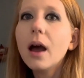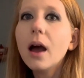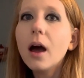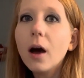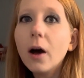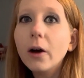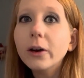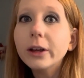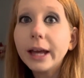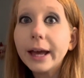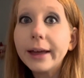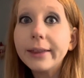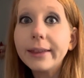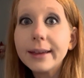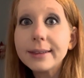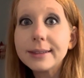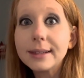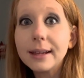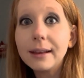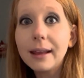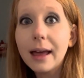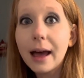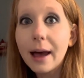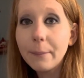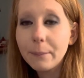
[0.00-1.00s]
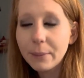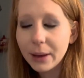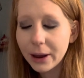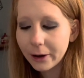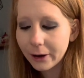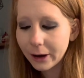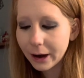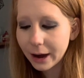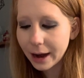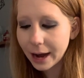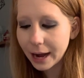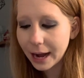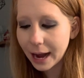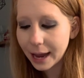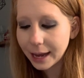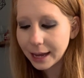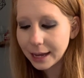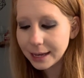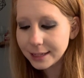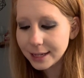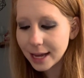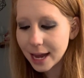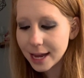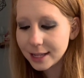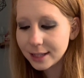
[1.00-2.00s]
Oh yeah, that's a lot better, and I can
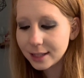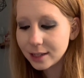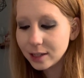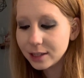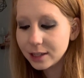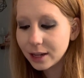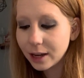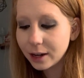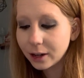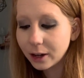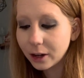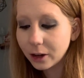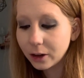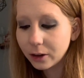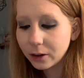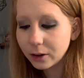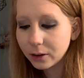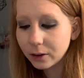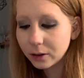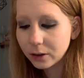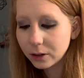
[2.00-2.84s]
taste the Dunkin'